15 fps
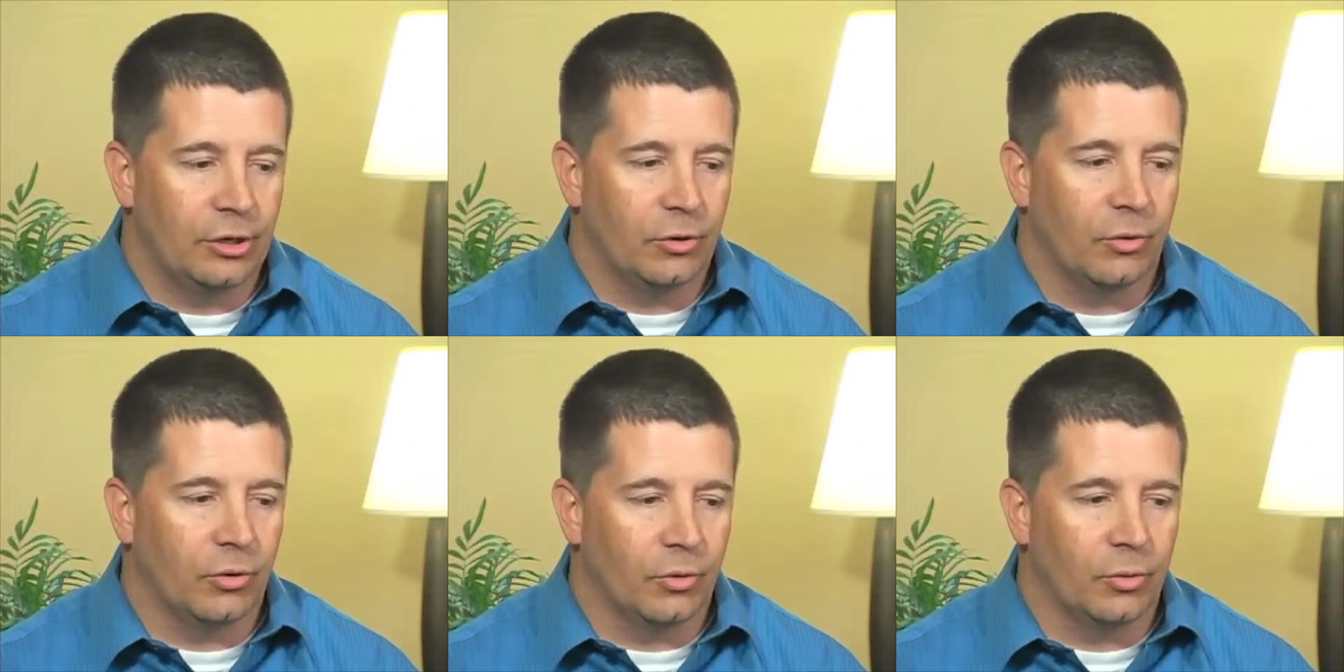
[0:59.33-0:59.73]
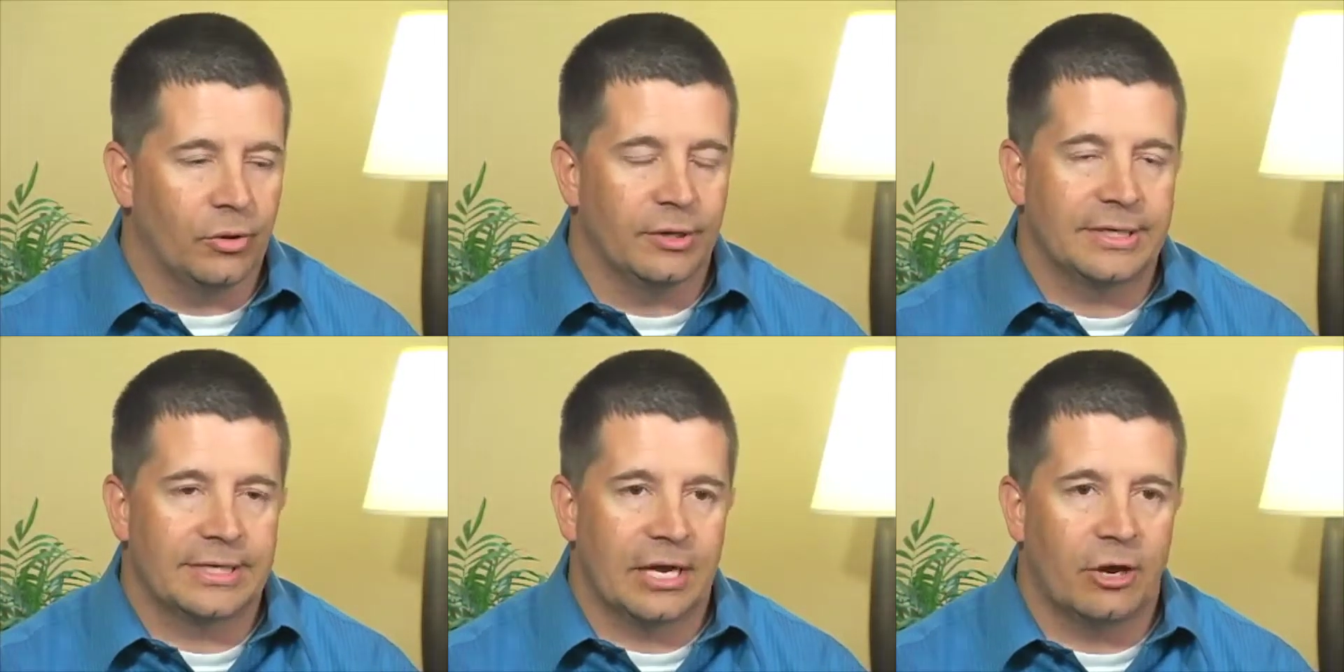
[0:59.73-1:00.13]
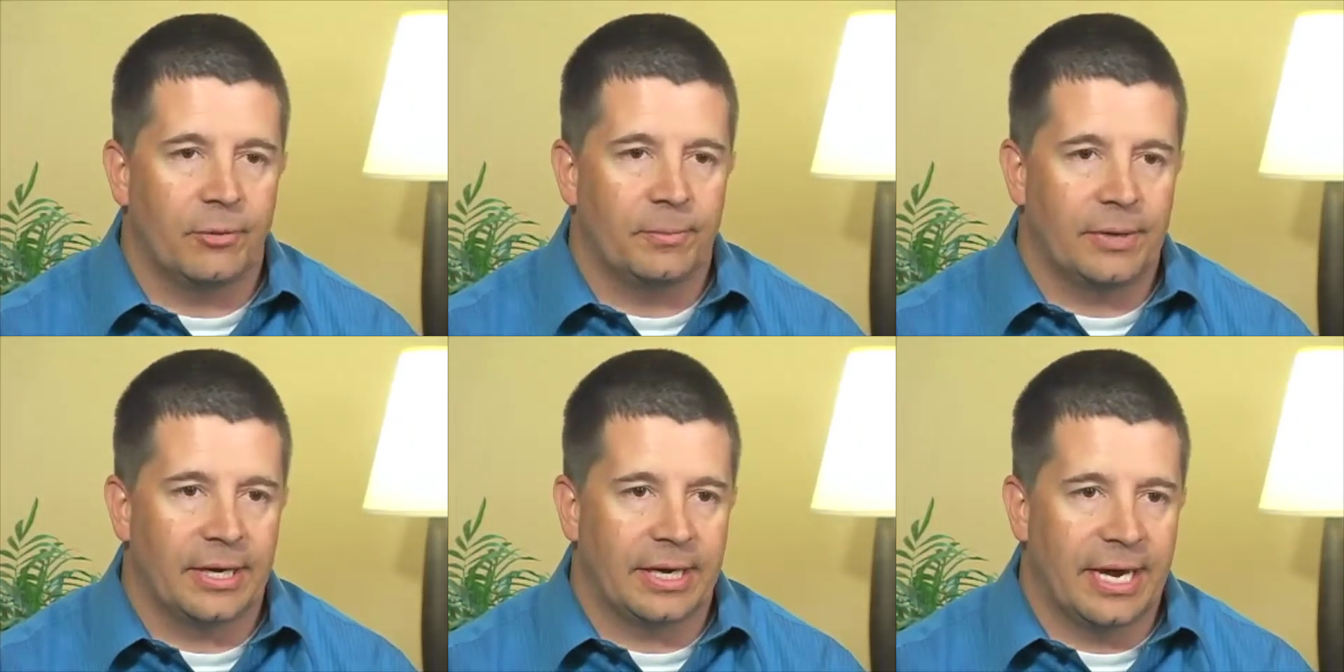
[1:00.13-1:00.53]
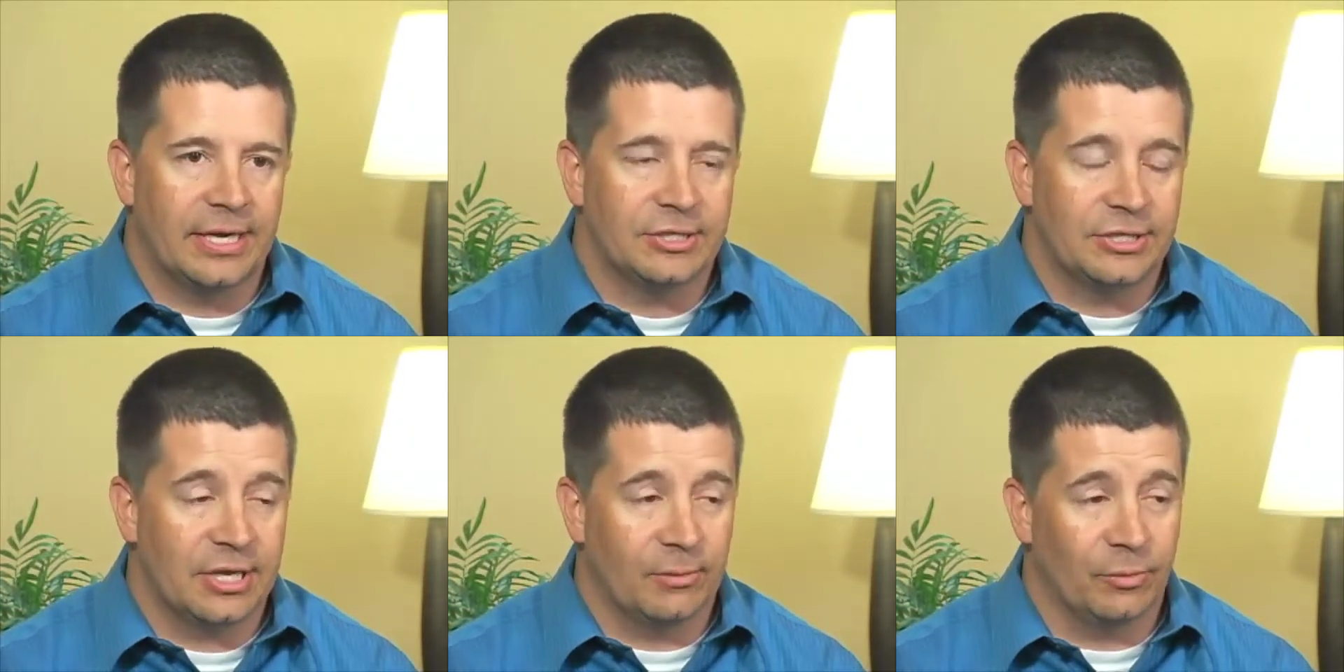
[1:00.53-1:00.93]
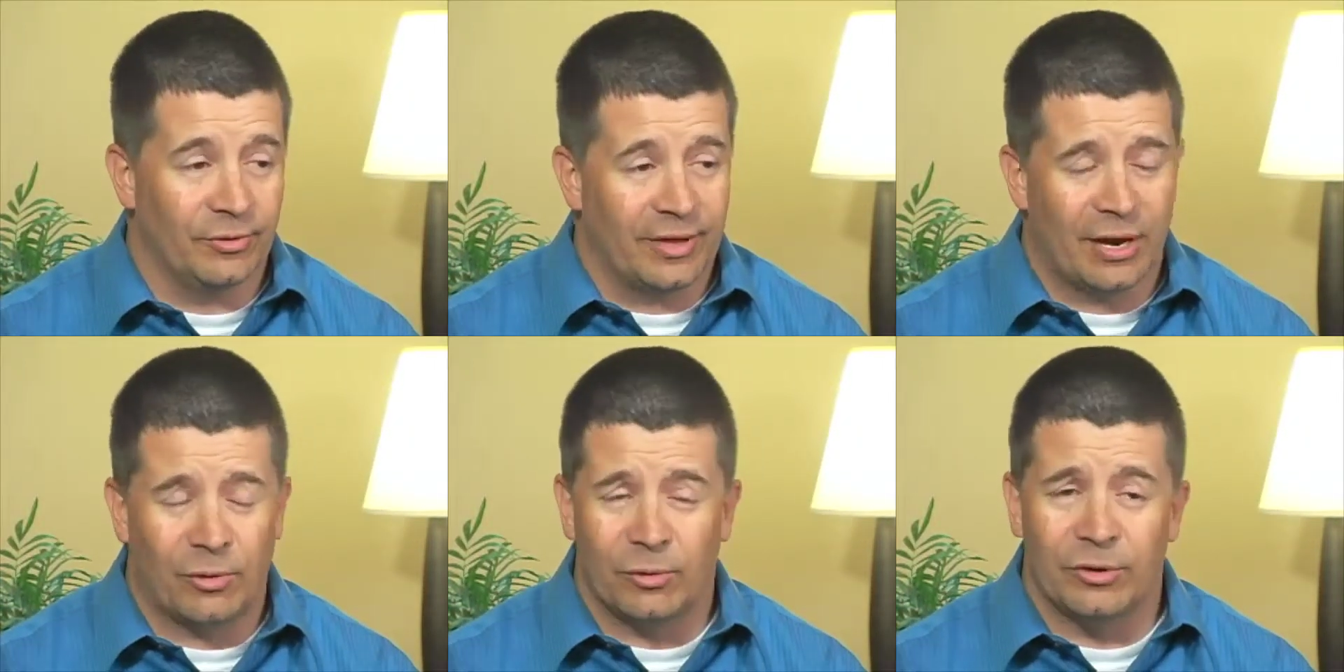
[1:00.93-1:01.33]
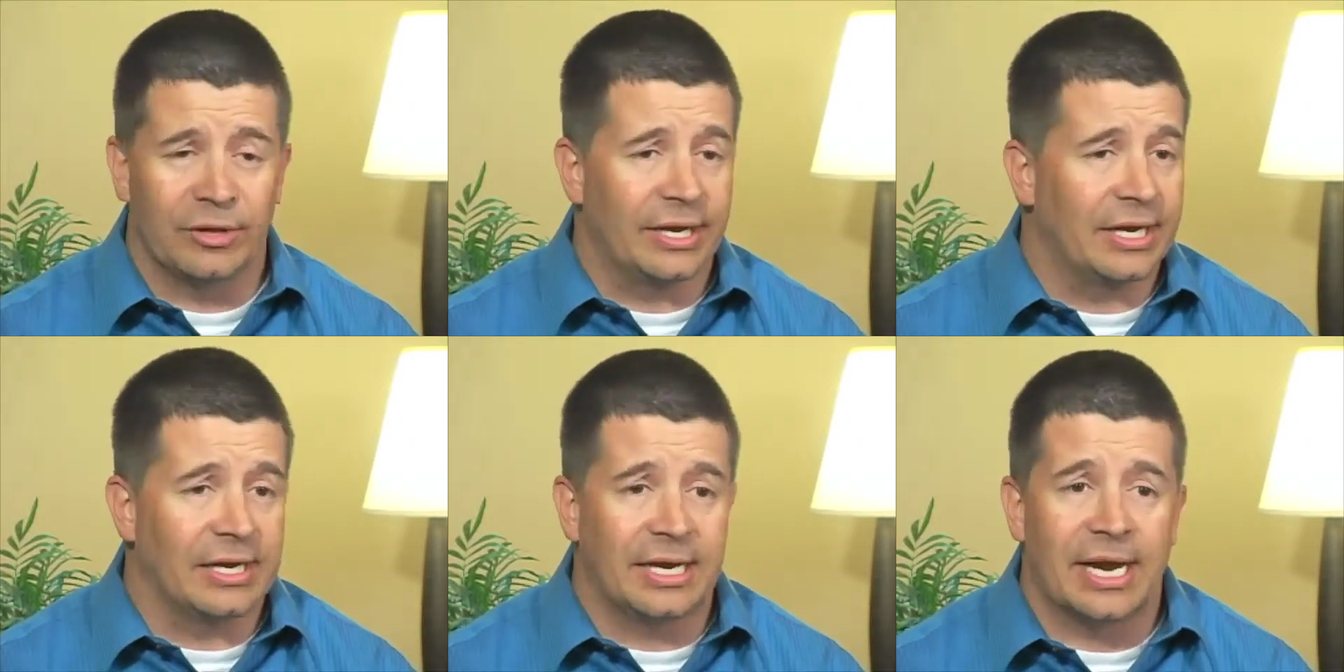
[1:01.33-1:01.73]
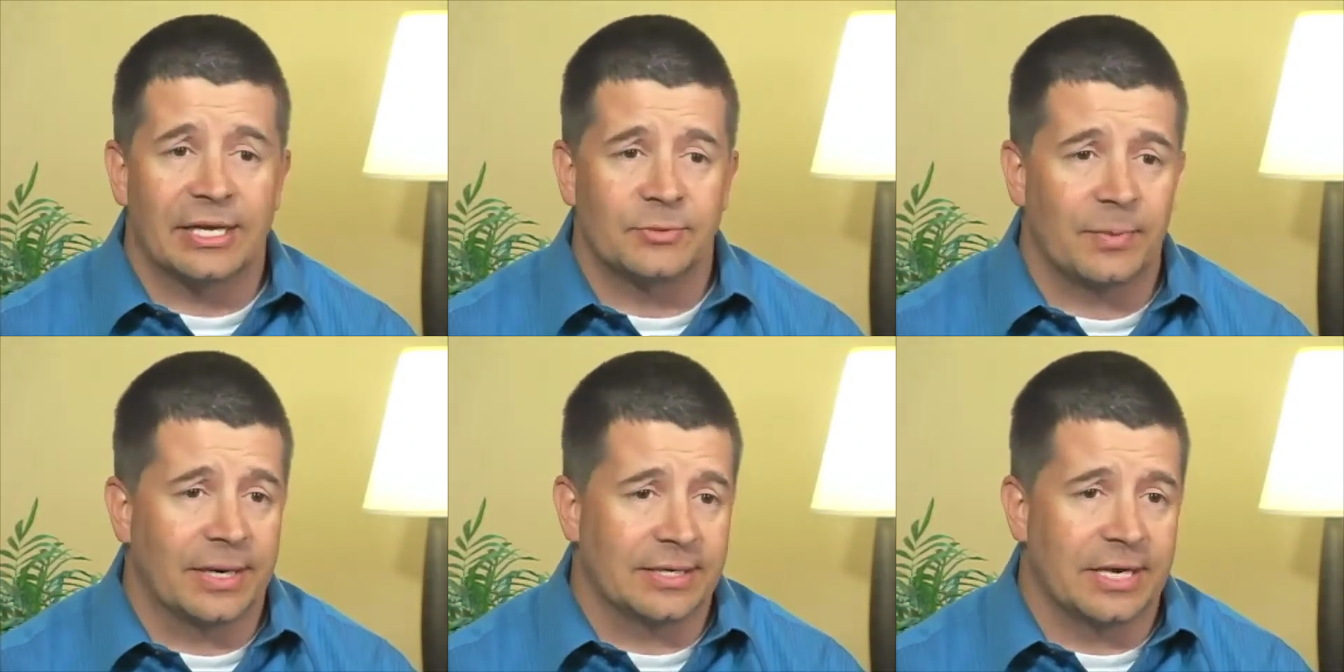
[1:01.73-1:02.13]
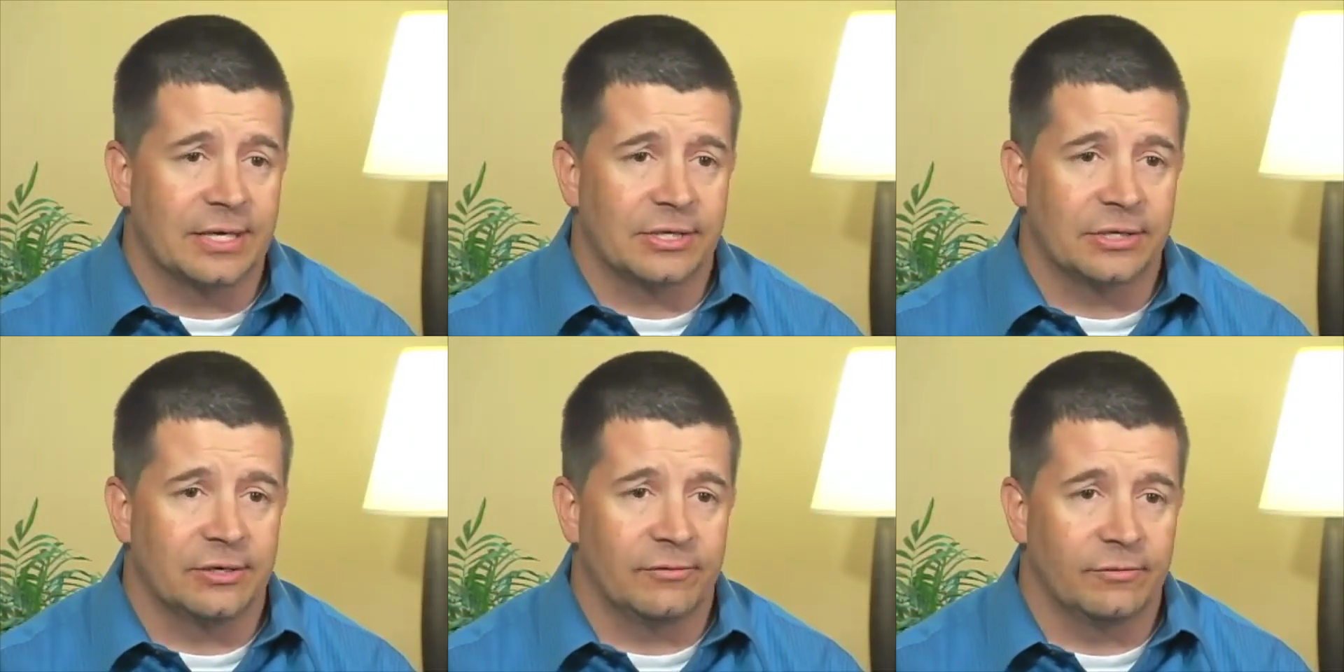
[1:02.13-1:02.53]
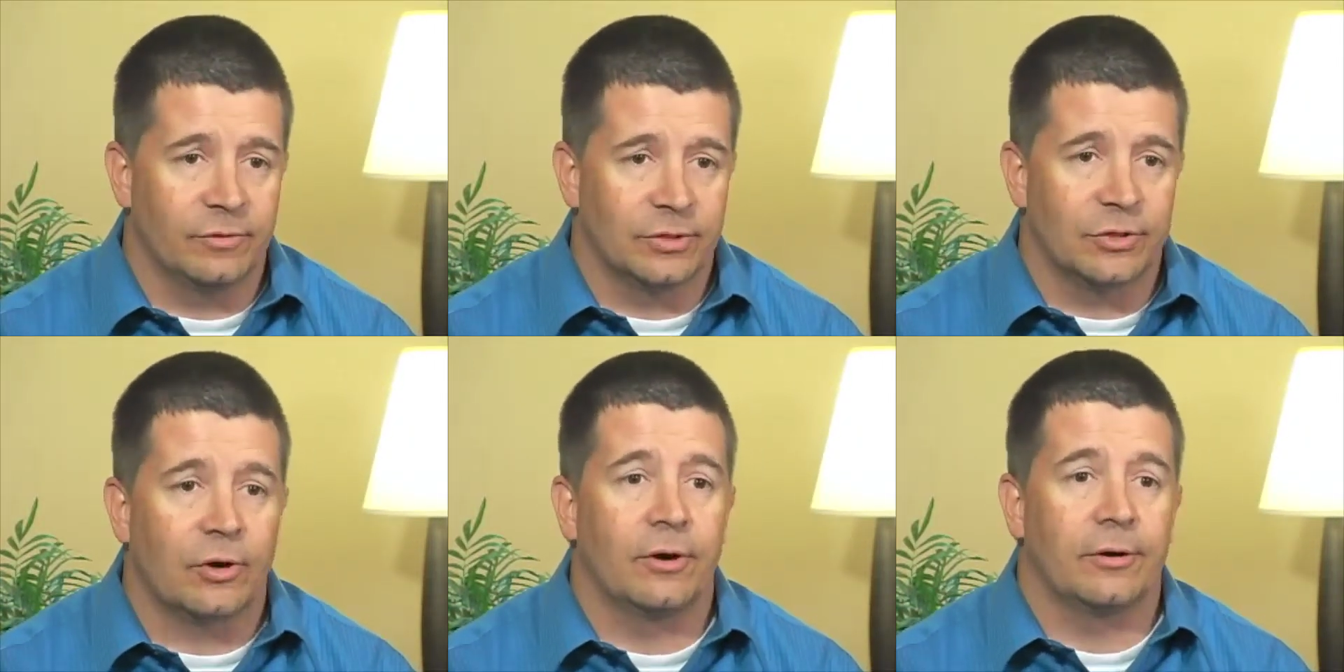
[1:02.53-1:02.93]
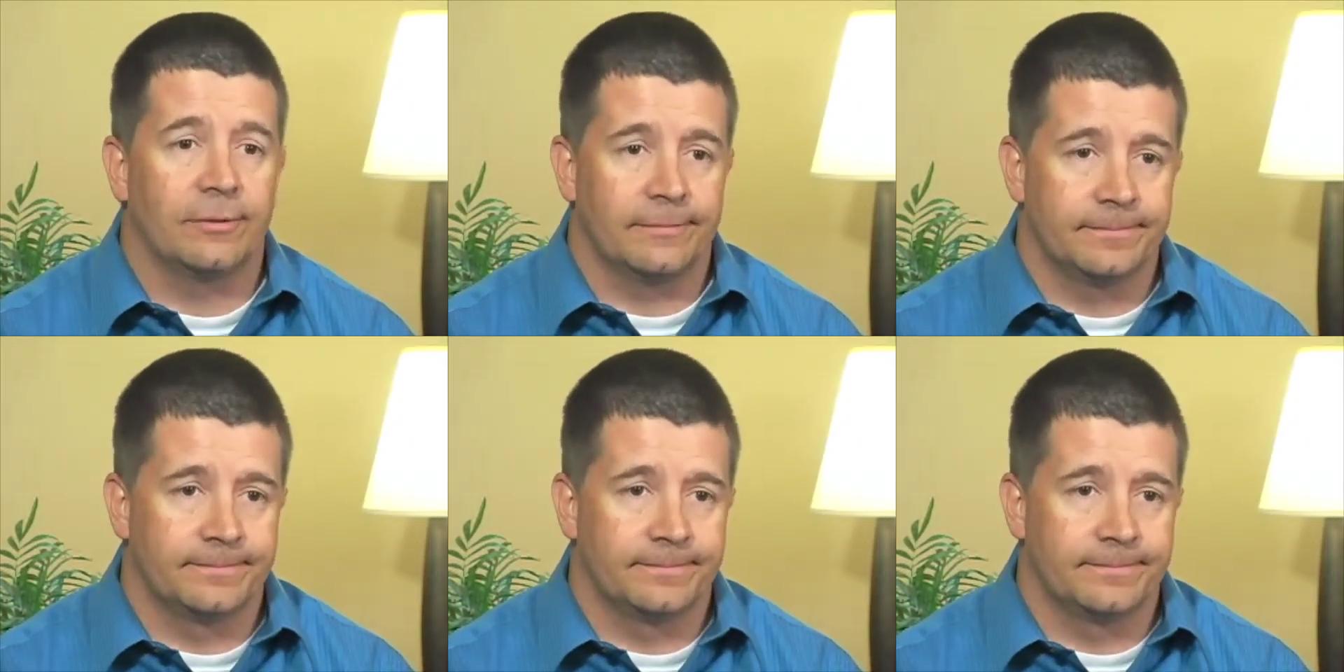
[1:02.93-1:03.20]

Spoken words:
you're willing to help and engage them without really any expectation of return.